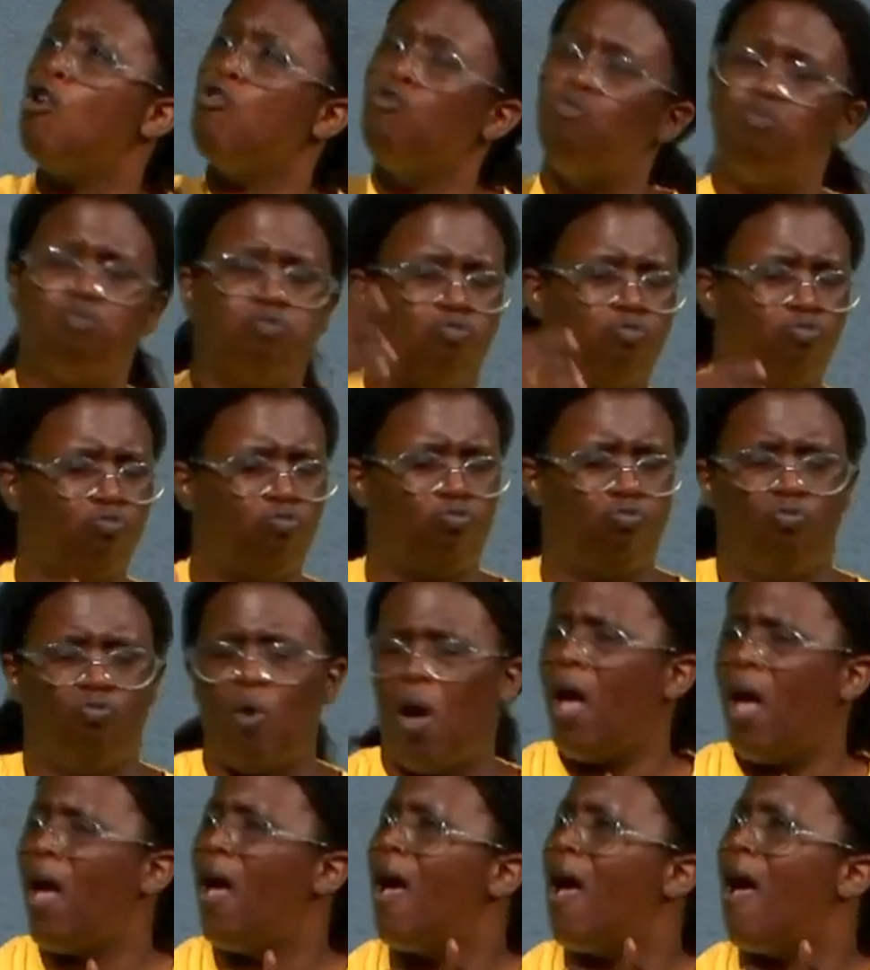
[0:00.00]

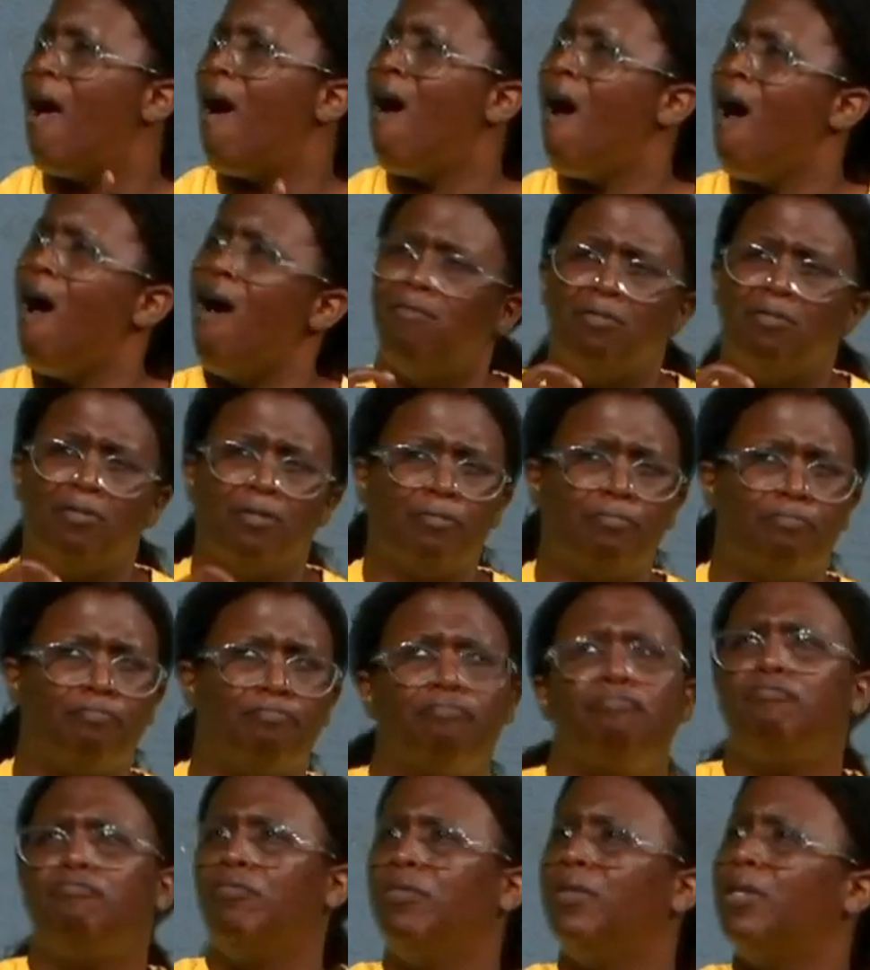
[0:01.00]
service in our
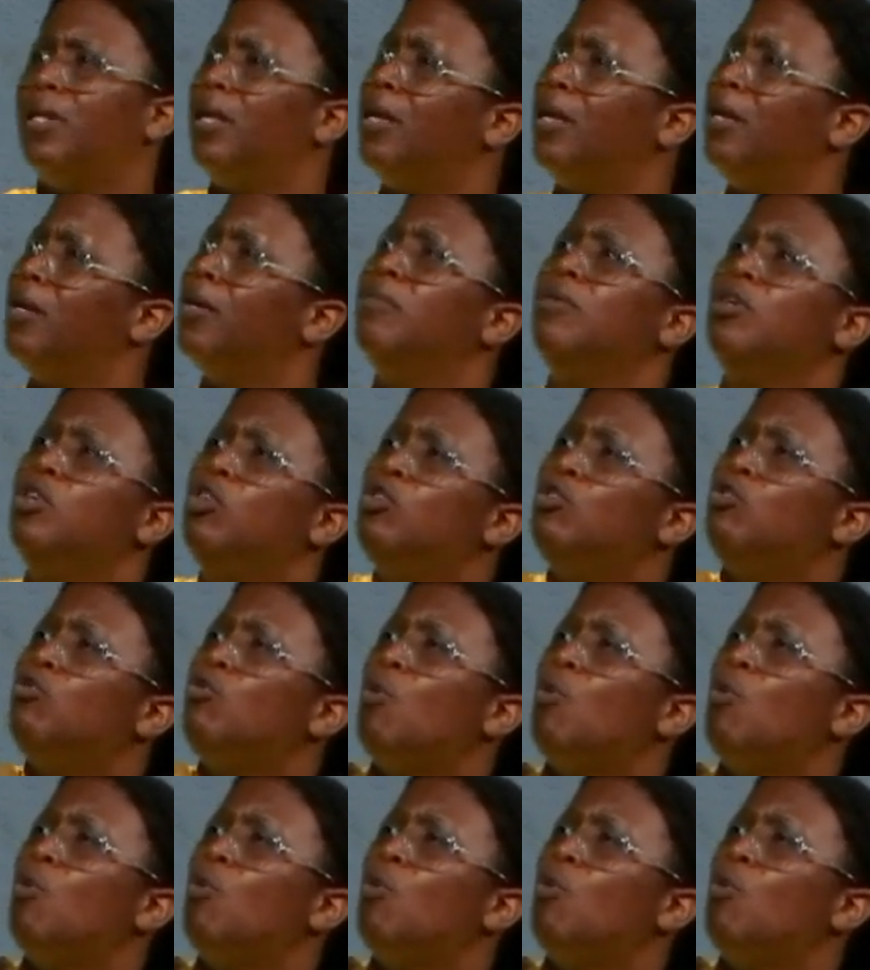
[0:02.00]
American Sign Language